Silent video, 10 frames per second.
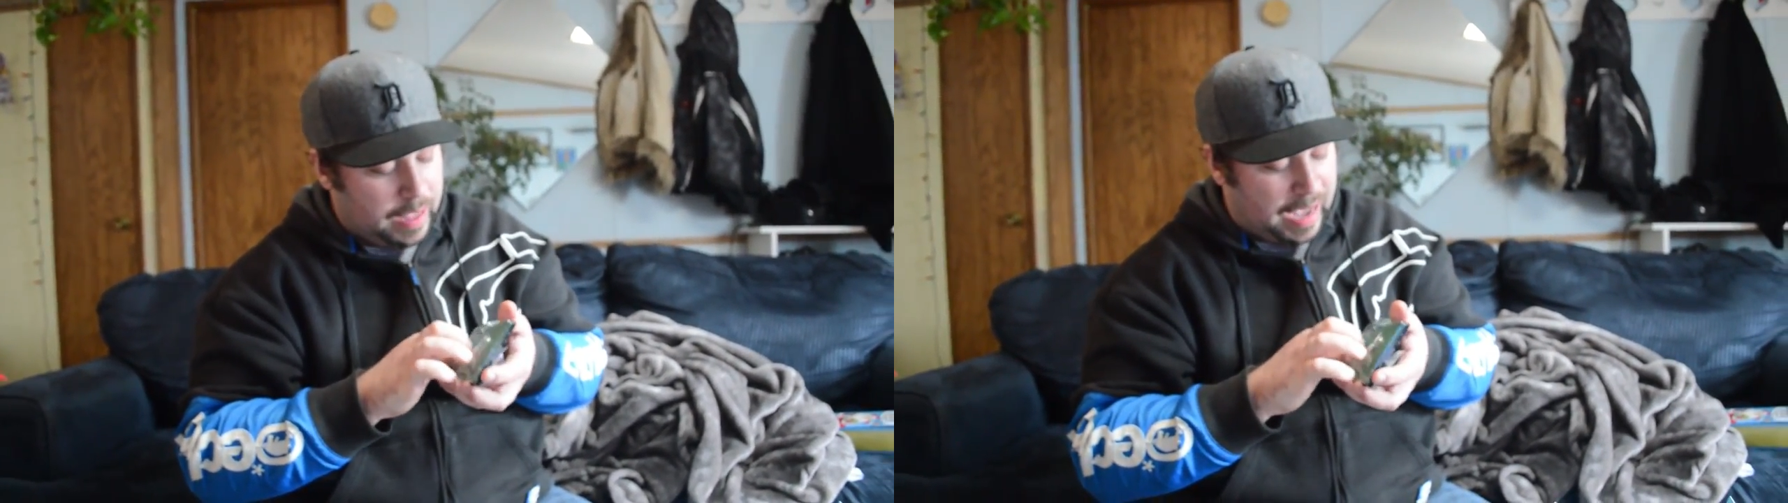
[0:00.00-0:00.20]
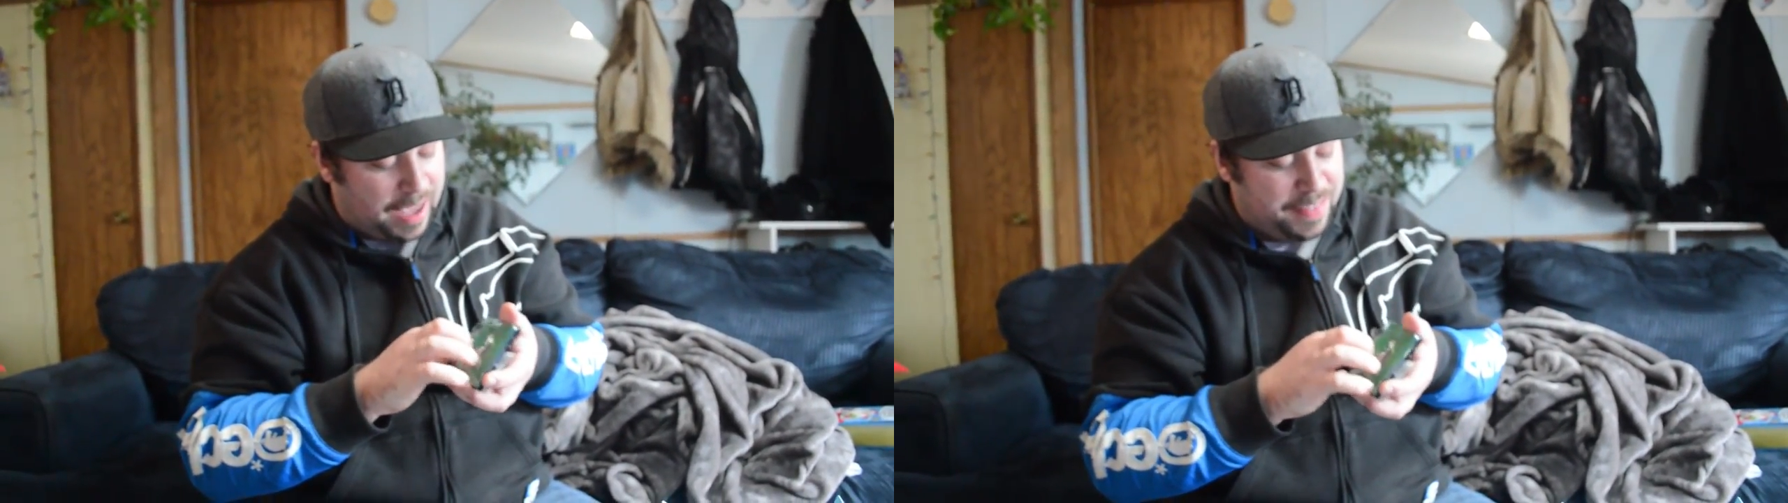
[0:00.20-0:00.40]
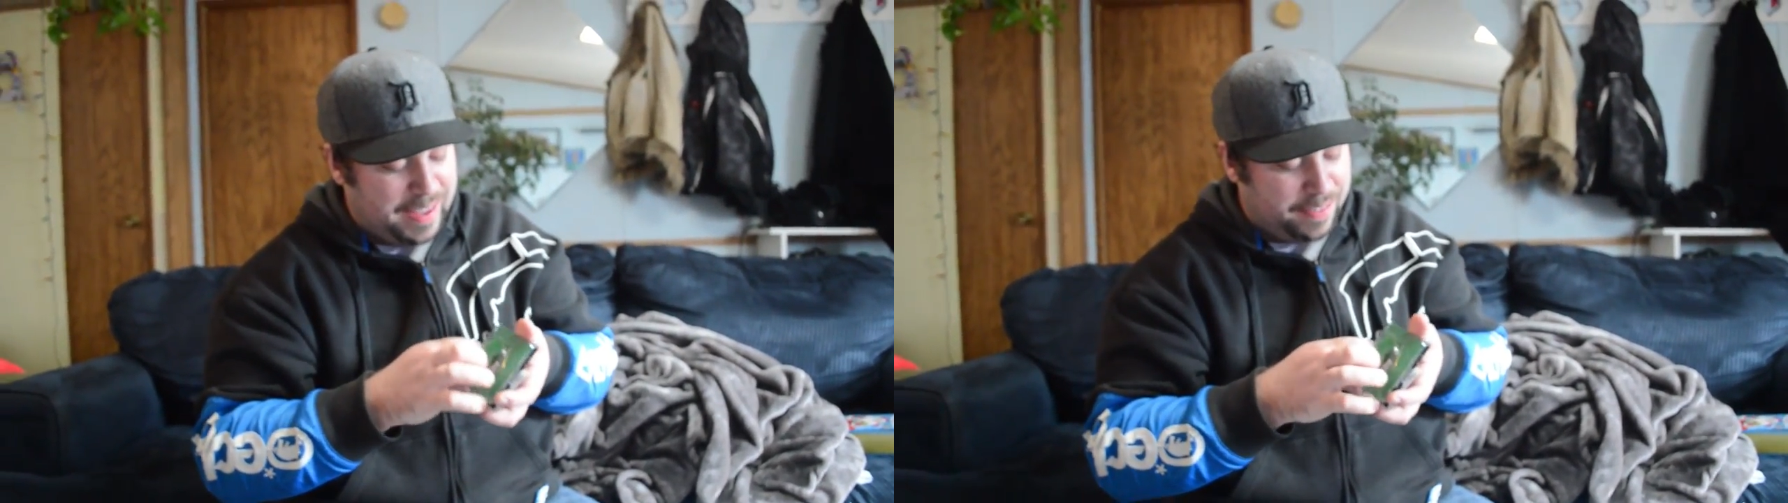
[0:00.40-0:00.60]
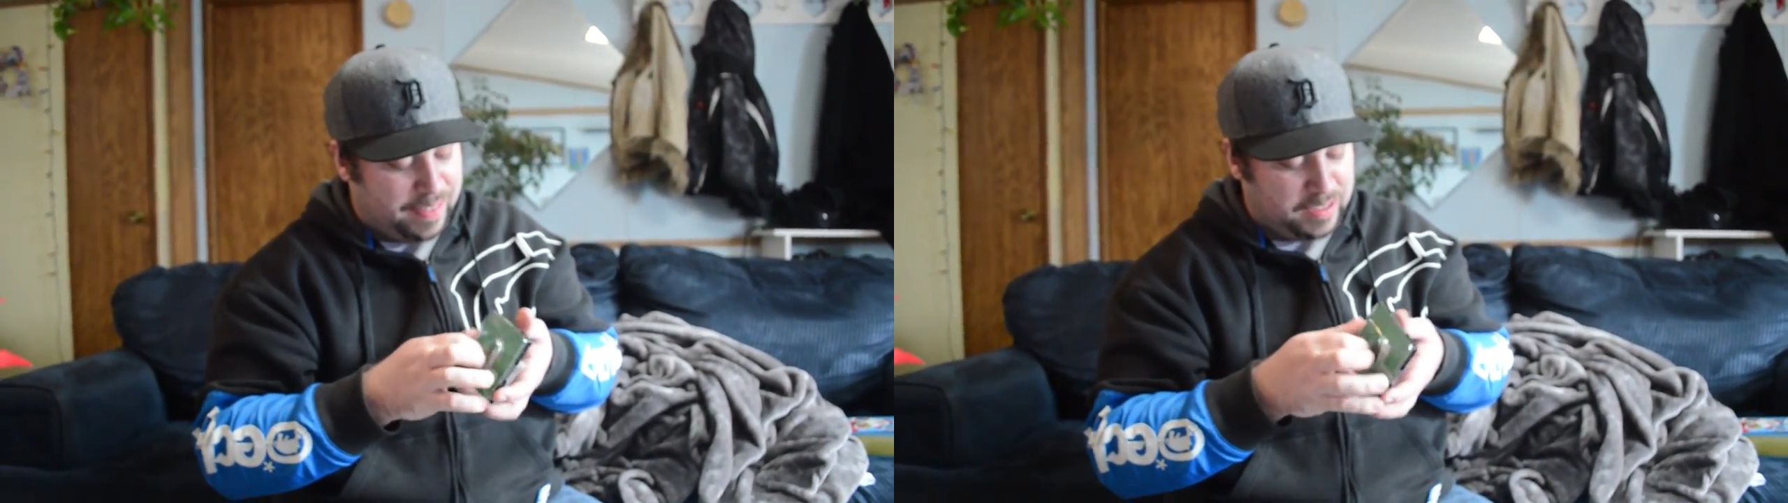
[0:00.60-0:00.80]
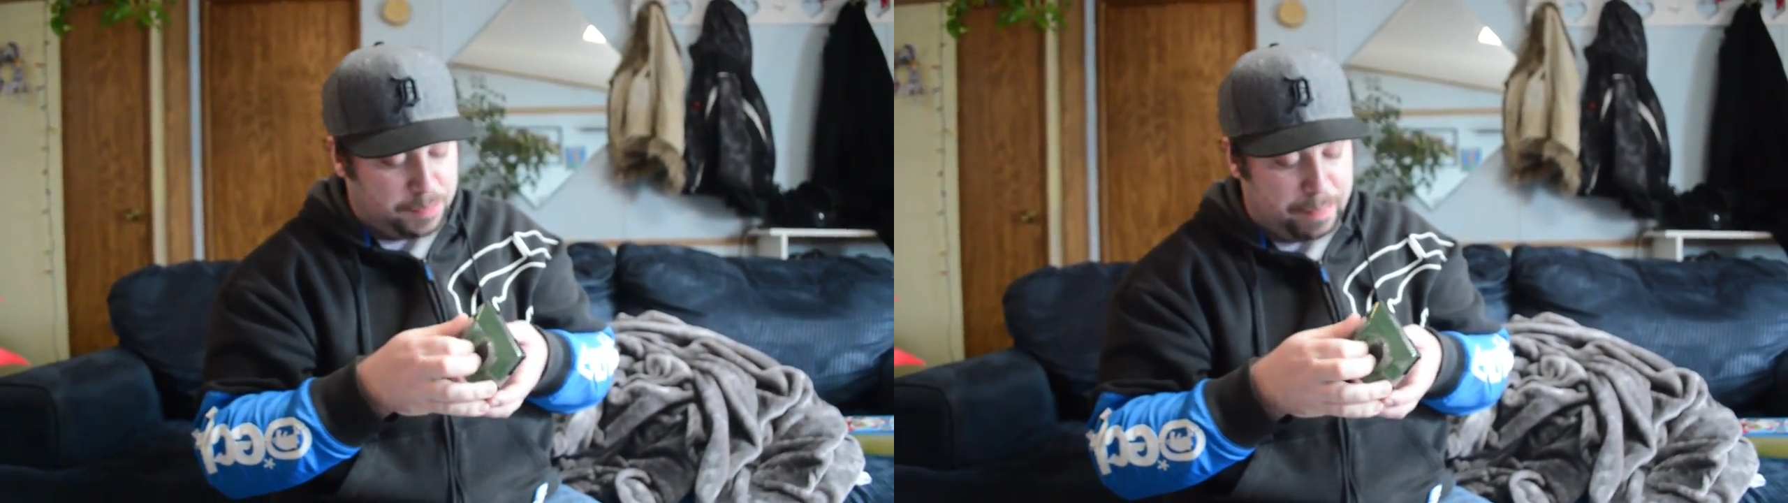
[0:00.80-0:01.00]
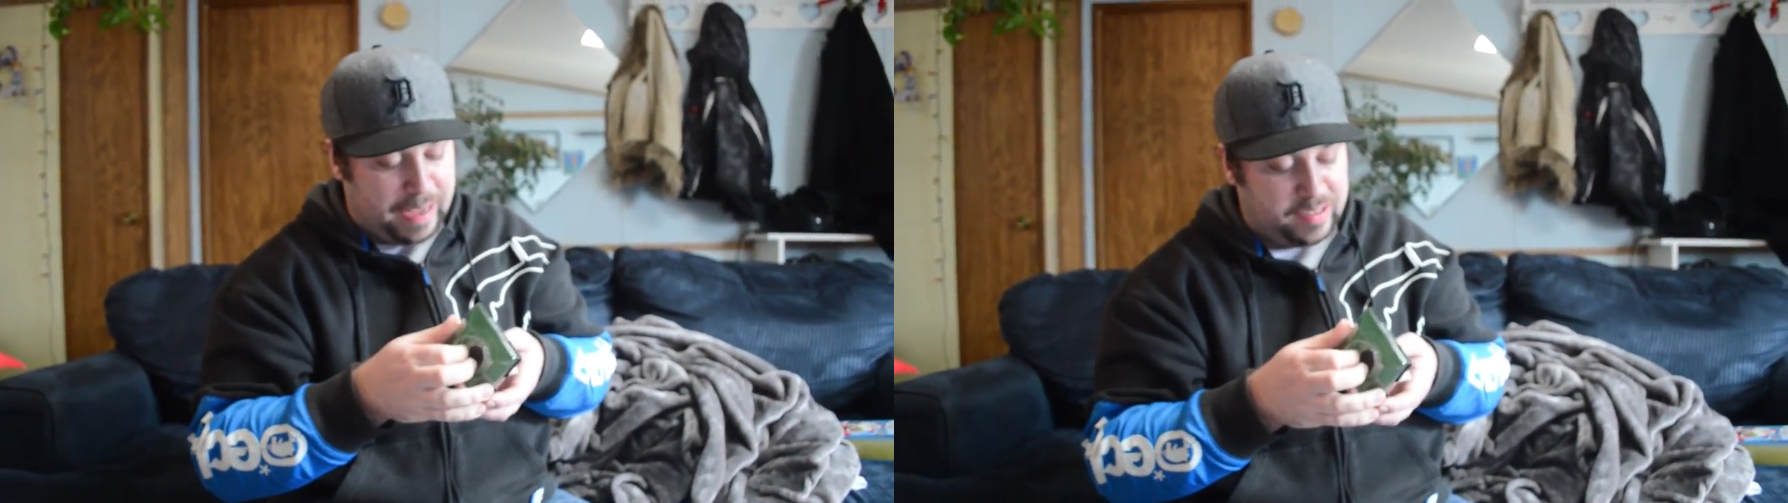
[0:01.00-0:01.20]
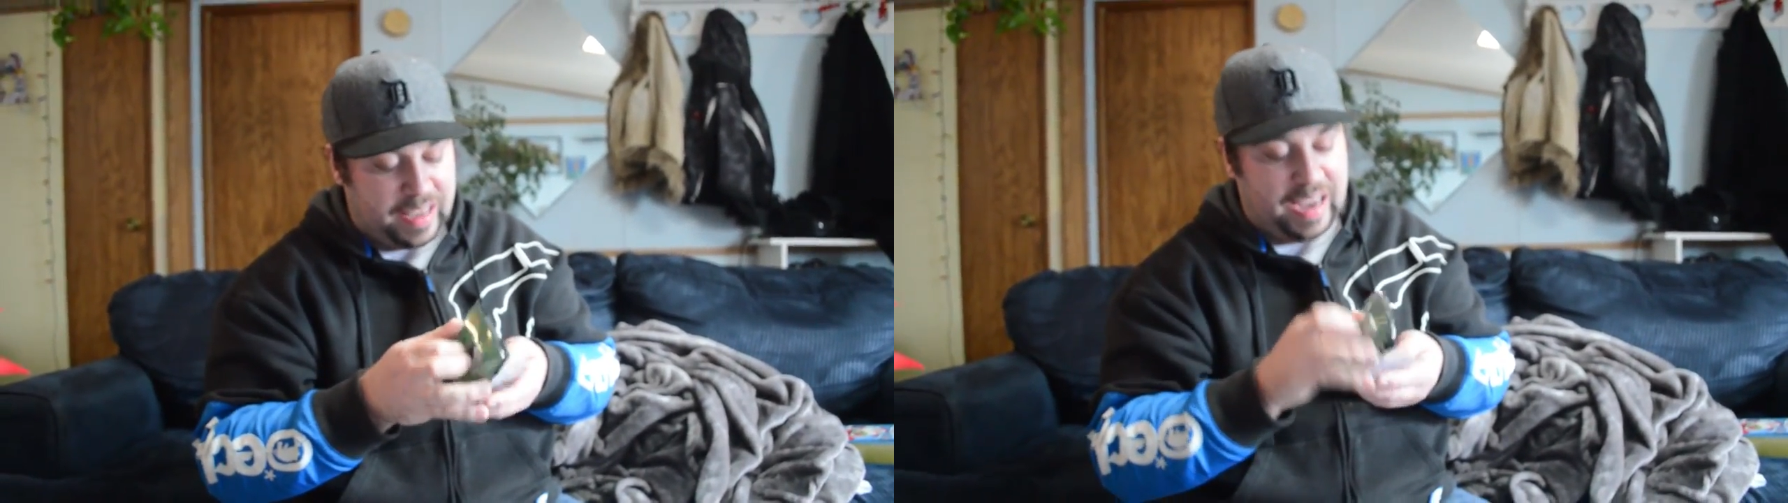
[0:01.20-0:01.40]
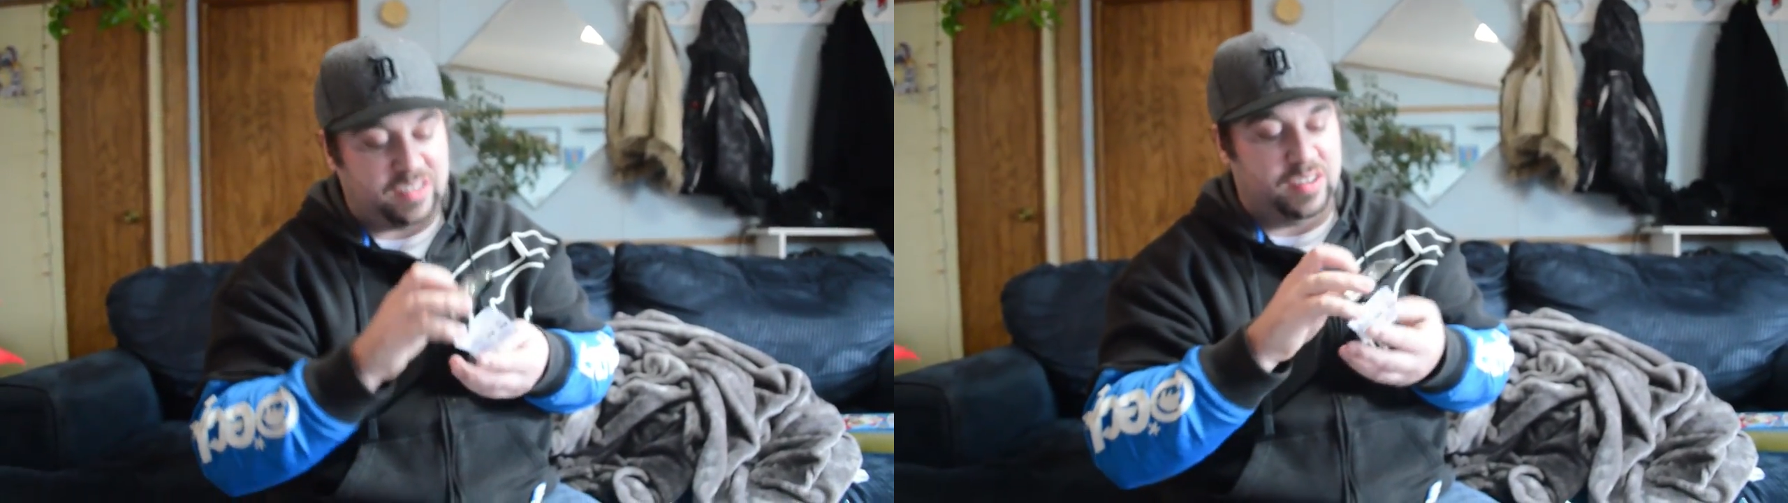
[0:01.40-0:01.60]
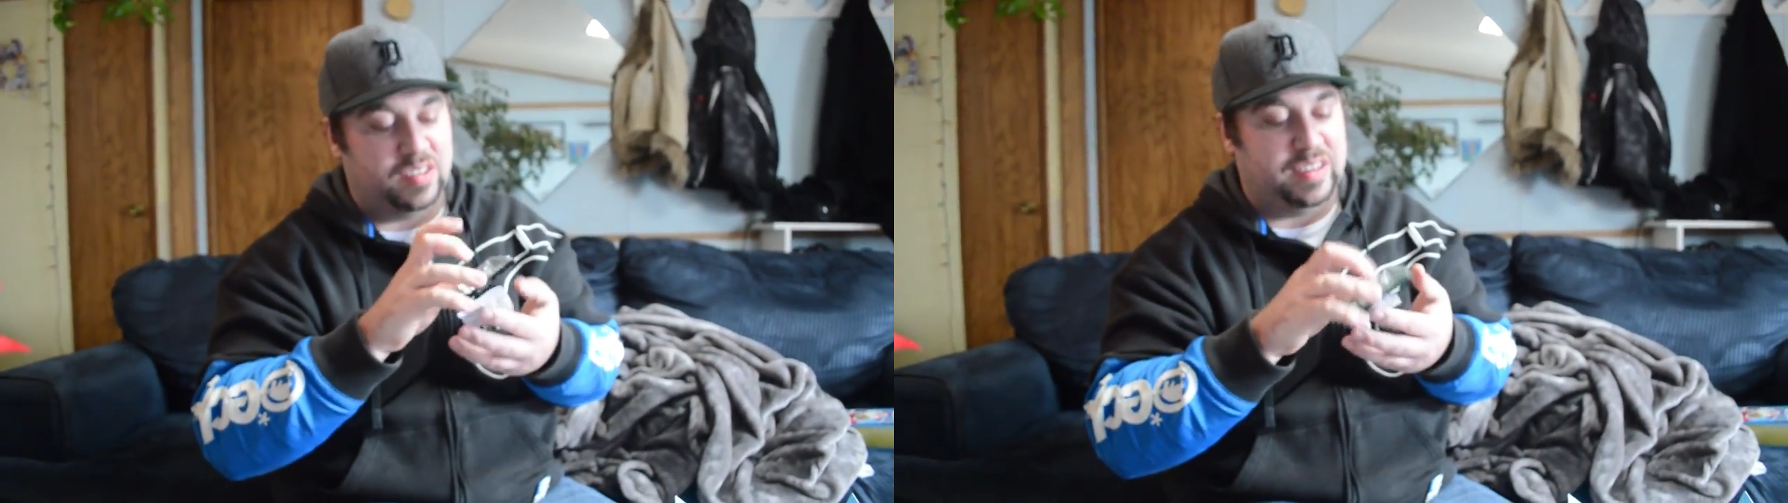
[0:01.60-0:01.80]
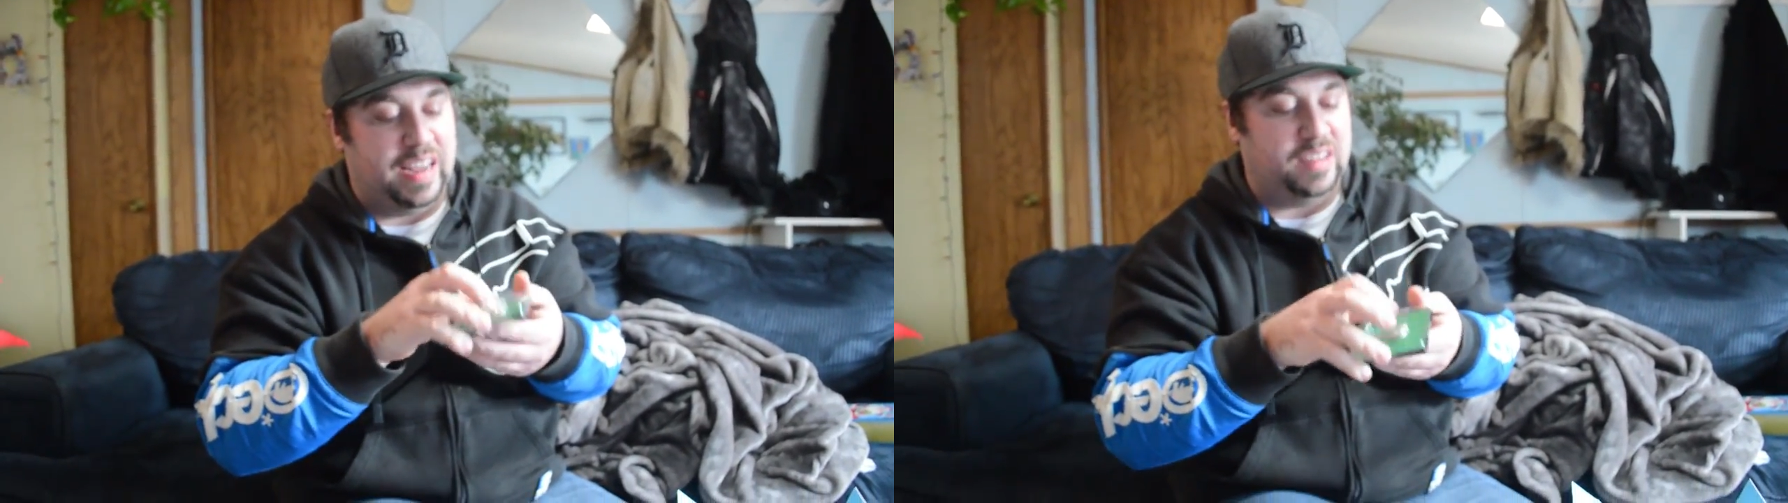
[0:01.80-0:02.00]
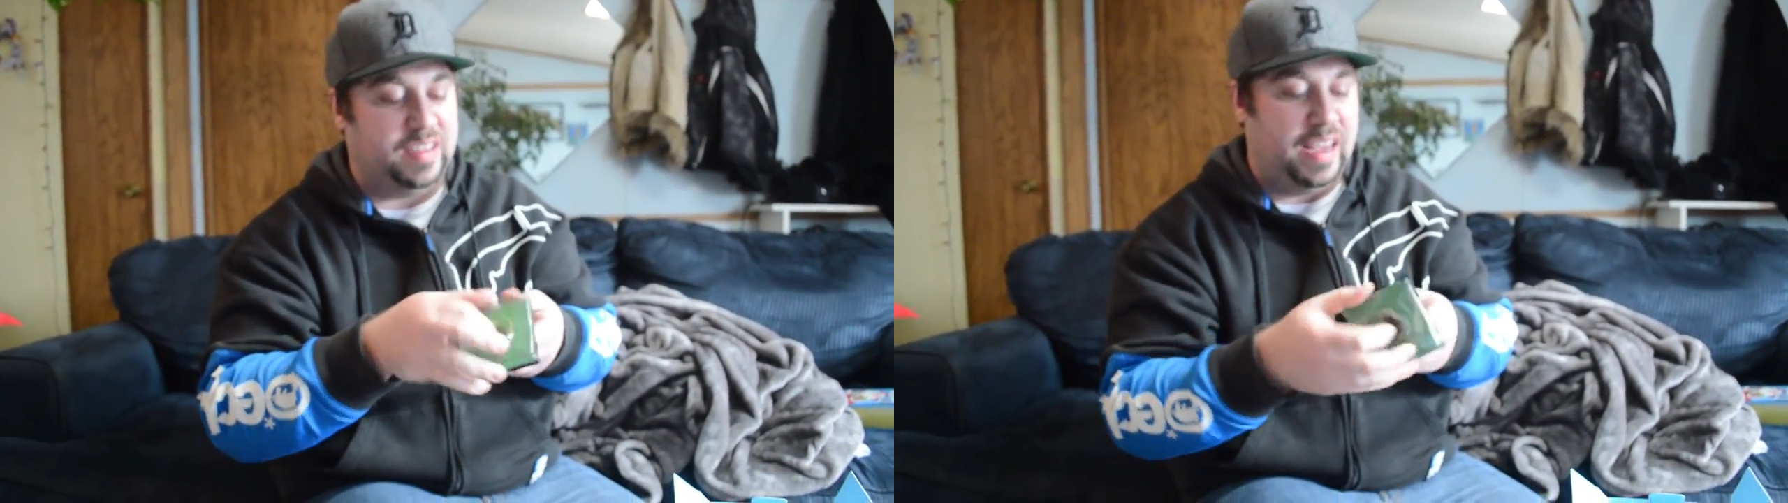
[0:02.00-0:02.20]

I think this base actually stays